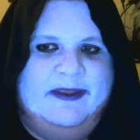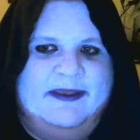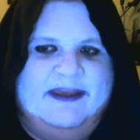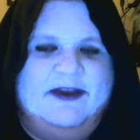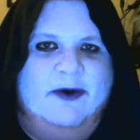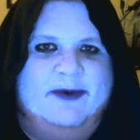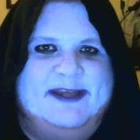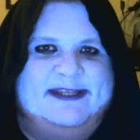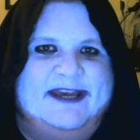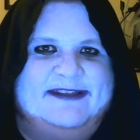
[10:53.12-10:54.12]
He
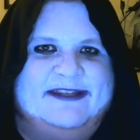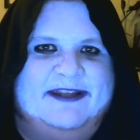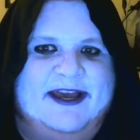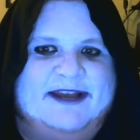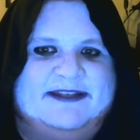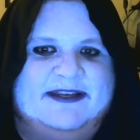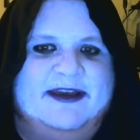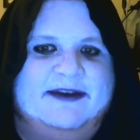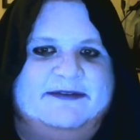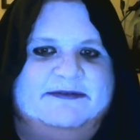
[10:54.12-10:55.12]
always has the last
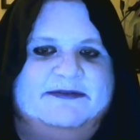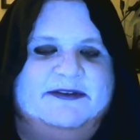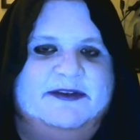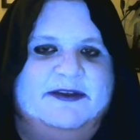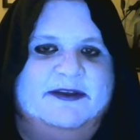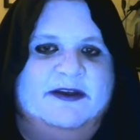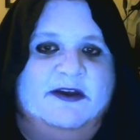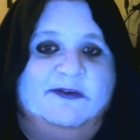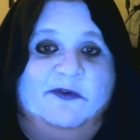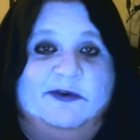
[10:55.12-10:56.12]
laugh.
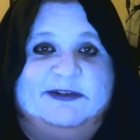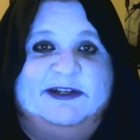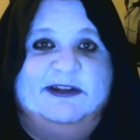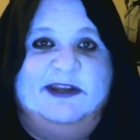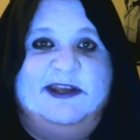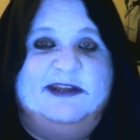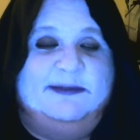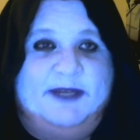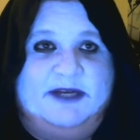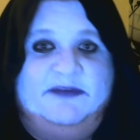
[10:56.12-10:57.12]
Unfortunately, he's
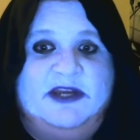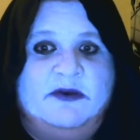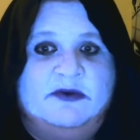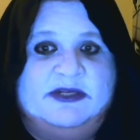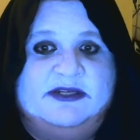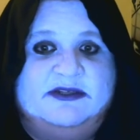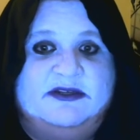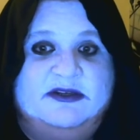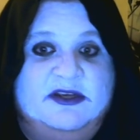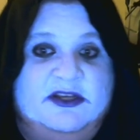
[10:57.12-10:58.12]
a bit of an
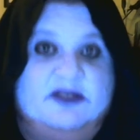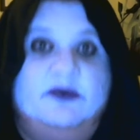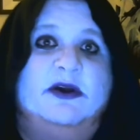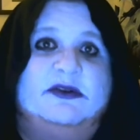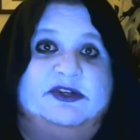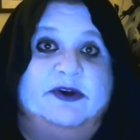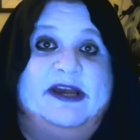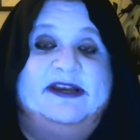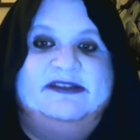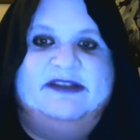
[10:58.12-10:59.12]
egotist. So he also
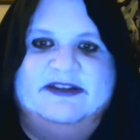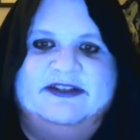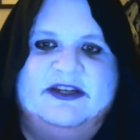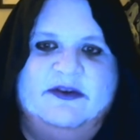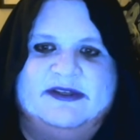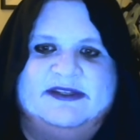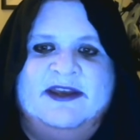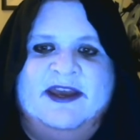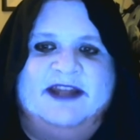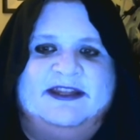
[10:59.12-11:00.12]
has continuous.
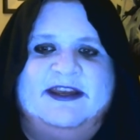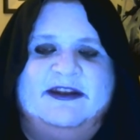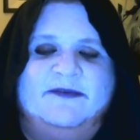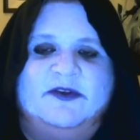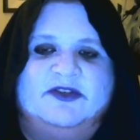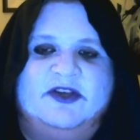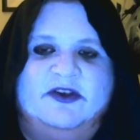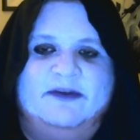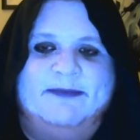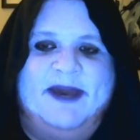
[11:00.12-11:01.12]
At the end of your
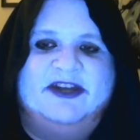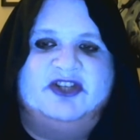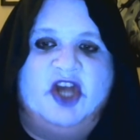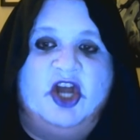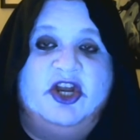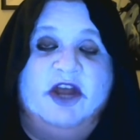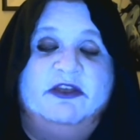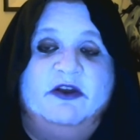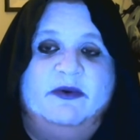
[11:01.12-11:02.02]
turn, banish another